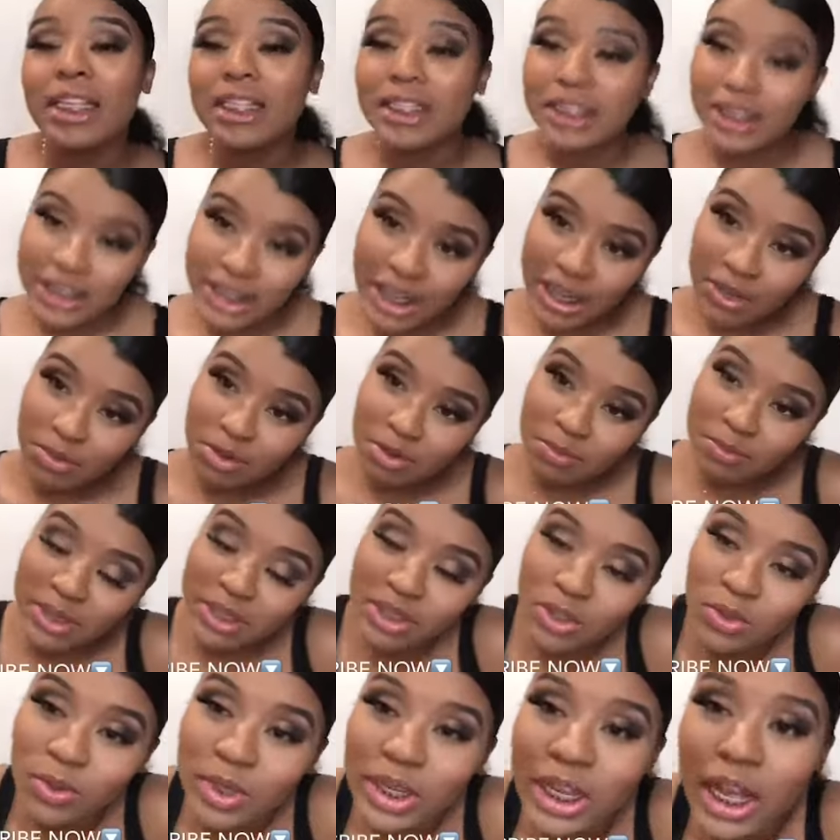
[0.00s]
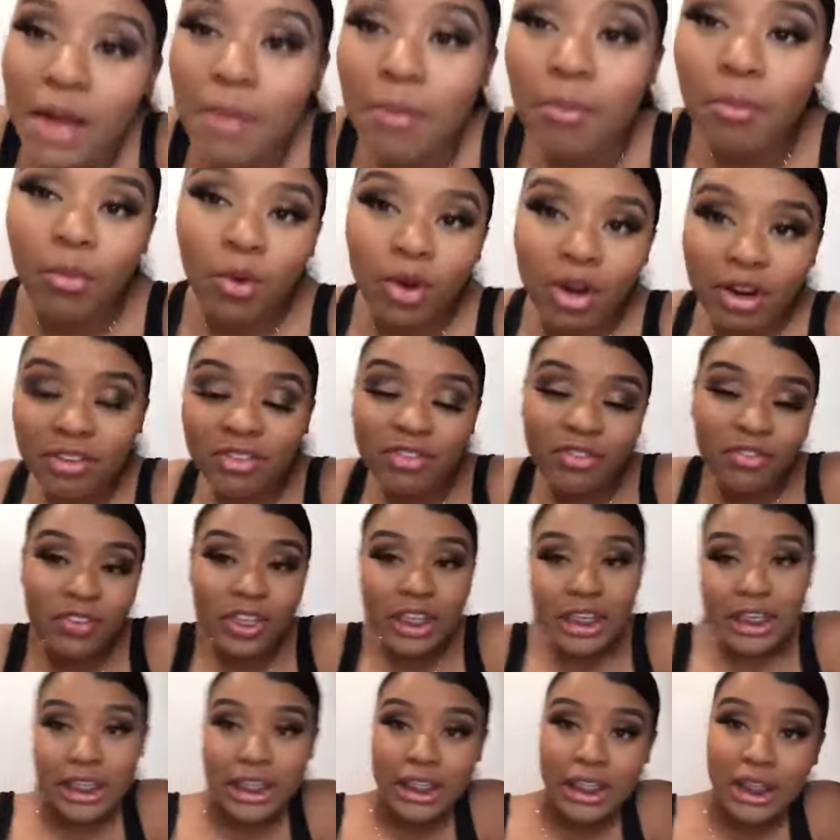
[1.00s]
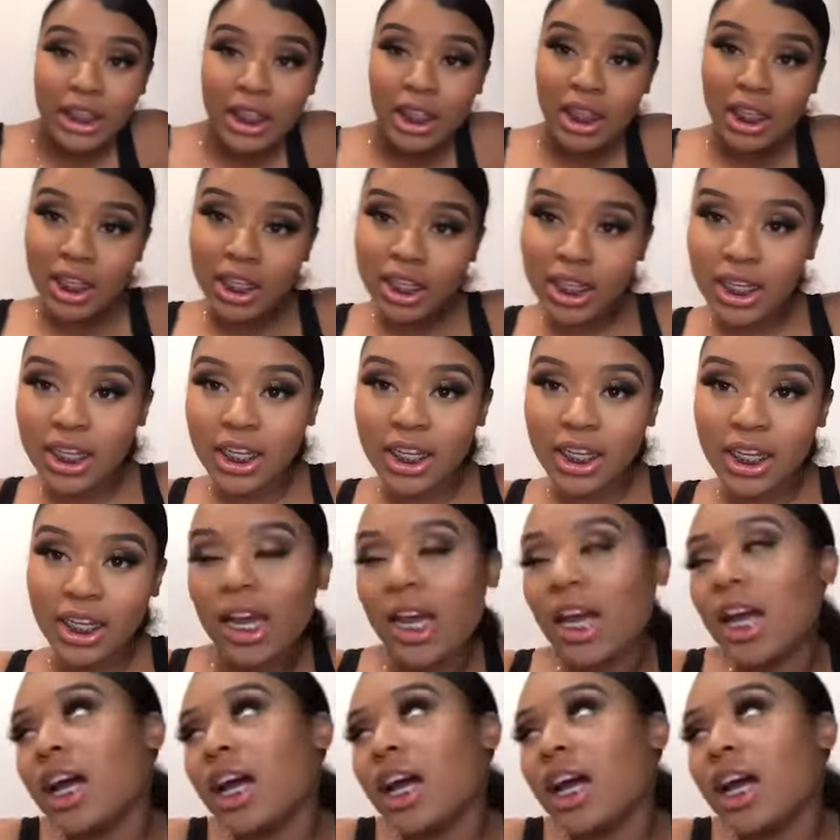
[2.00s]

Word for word: Today, we'll be doing a Morphe look